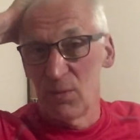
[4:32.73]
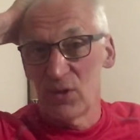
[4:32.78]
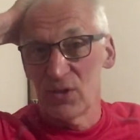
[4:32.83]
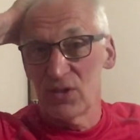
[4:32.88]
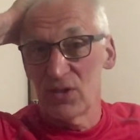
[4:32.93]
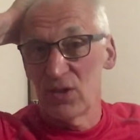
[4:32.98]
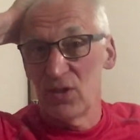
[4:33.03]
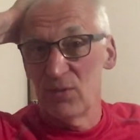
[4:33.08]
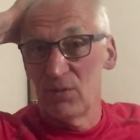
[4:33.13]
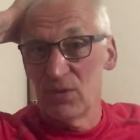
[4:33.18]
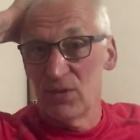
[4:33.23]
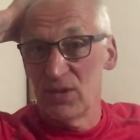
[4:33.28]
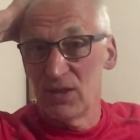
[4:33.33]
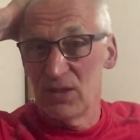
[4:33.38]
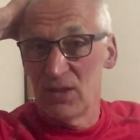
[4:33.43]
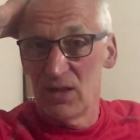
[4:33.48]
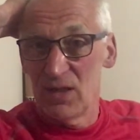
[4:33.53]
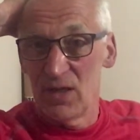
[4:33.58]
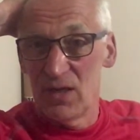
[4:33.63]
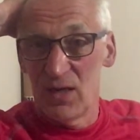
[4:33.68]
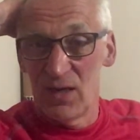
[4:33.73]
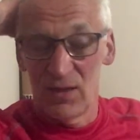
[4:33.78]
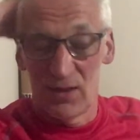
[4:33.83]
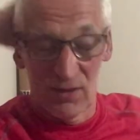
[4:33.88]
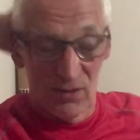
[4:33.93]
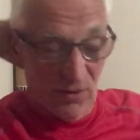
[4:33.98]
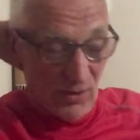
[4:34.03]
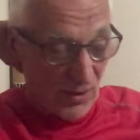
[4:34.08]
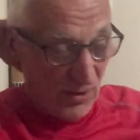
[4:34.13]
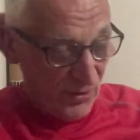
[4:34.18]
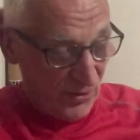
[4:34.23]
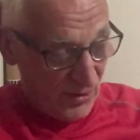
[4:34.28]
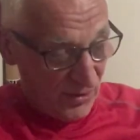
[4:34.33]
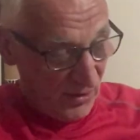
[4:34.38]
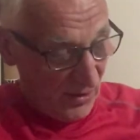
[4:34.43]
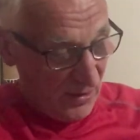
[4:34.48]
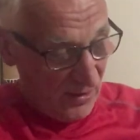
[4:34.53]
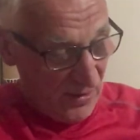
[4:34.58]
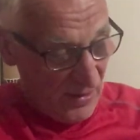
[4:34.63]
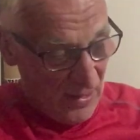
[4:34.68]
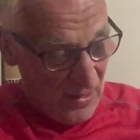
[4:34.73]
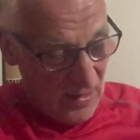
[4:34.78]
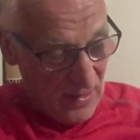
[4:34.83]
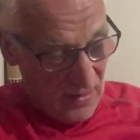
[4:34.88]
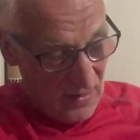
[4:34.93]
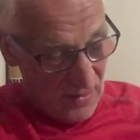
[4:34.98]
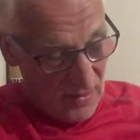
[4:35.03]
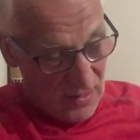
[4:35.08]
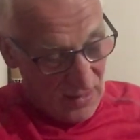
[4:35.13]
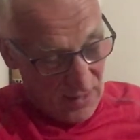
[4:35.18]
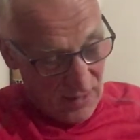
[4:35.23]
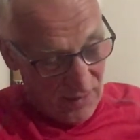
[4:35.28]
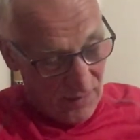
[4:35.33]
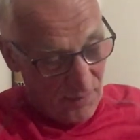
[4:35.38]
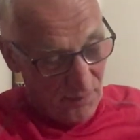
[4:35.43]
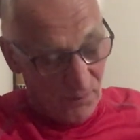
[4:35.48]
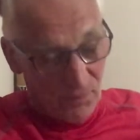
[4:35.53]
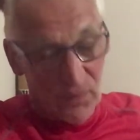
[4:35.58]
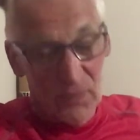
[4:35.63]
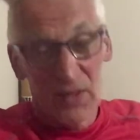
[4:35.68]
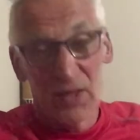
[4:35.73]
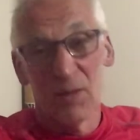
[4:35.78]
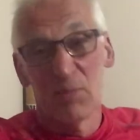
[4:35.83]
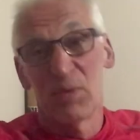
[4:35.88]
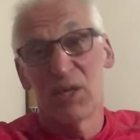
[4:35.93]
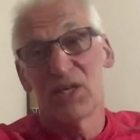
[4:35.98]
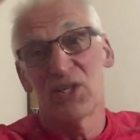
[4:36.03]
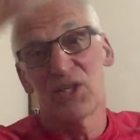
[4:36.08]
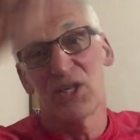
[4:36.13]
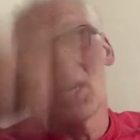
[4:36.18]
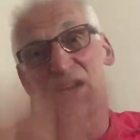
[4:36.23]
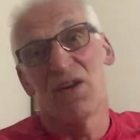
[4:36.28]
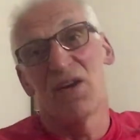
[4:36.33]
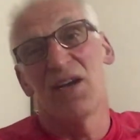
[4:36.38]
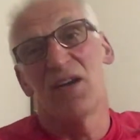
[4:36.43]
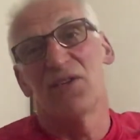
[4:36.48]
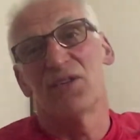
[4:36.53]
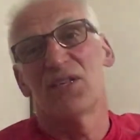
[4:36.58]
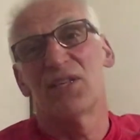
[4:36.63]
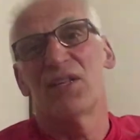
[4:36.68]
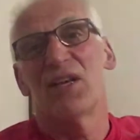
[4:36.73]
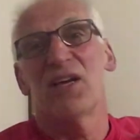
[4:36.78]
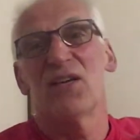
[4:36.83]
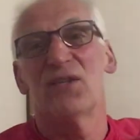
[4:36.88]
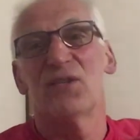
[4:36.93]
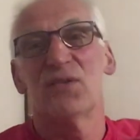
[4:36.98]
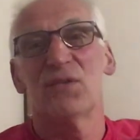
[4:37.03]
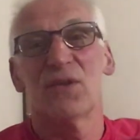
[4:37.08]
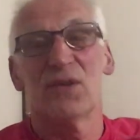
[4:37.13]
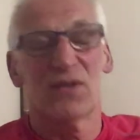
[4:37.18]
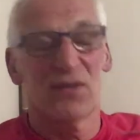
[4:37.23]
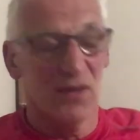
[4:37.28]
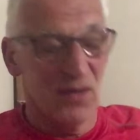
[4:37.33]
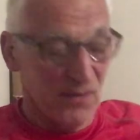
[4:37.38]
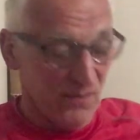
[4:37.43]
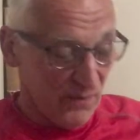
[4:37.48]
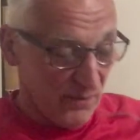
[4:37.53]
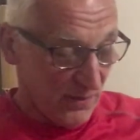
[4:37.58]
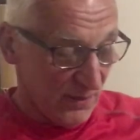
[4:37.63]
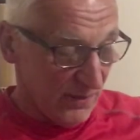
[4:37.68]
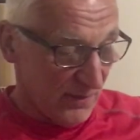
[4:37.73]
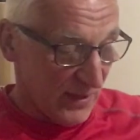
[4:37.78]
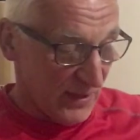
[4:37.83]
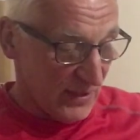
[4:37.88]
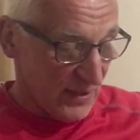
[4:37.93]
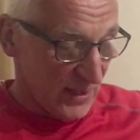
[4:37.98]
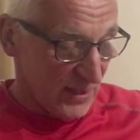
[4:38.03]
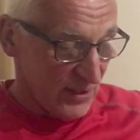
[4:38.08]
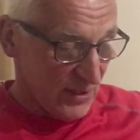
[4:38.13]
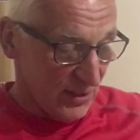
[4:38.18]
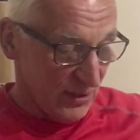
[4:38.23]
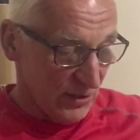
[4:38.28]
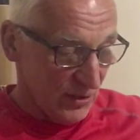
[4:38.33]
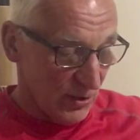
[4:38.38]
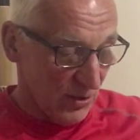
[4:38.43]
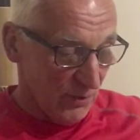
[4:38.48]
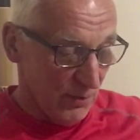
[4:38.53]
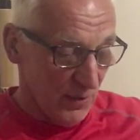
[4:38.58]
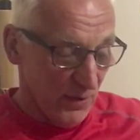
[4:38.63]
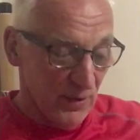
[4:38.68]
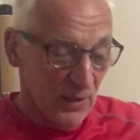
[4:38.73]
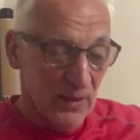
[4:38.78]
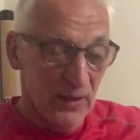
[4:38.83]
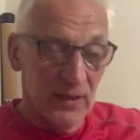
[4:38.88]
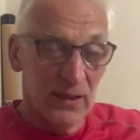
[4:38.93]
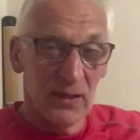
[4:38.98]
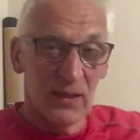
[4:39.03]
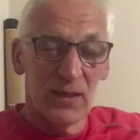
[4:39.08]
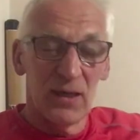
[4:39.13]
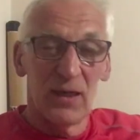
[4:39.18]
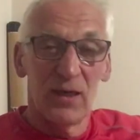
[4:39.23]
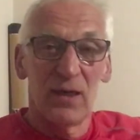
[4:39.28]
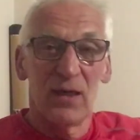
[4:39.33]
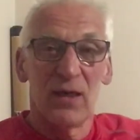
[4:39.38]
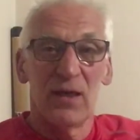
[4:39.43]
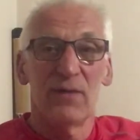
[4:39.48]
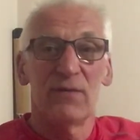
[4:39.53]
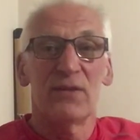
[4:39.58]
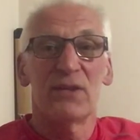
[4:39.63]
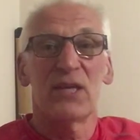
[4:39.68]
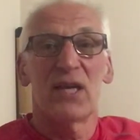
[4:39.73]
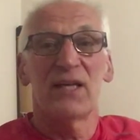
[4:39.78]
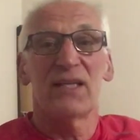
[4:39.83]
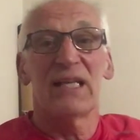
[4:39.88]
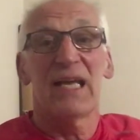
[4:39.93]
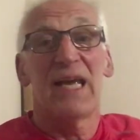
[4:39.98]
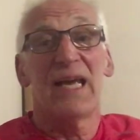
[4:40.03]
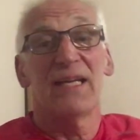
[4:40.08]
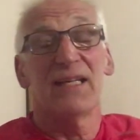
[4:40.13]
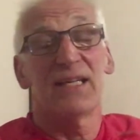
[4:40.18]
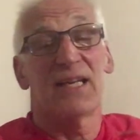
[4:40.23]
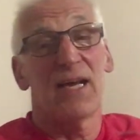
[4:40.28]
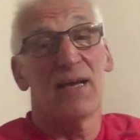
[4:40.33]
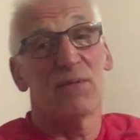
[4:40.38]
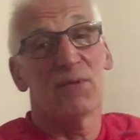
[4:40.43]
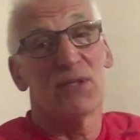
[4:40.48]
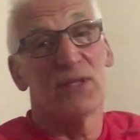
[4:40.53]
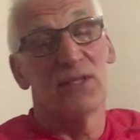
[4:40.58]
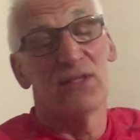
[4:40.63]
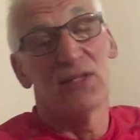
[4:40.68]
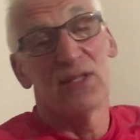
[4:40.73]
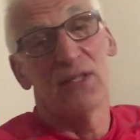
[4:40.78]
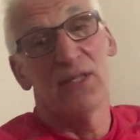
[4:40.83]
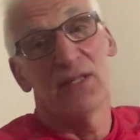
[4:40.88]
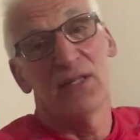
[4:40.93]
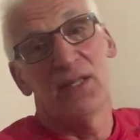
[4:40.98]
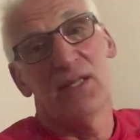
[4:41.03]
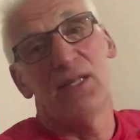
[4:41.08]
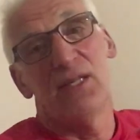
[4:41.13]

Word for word: by side with the other crews. So um, a big shout out to those for for a fantastic job. Uh, if you take the handicaps into